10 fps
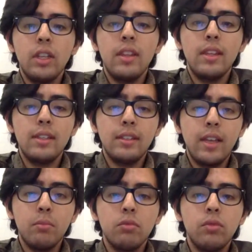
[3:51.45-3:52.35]
In this
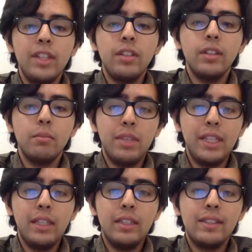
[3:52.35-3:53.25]
step, reaching the
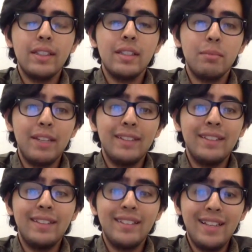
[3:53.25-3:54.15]
media is
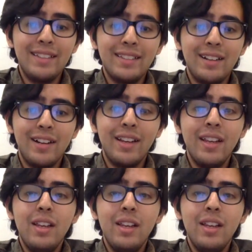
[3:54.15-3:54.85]
expected and necessary.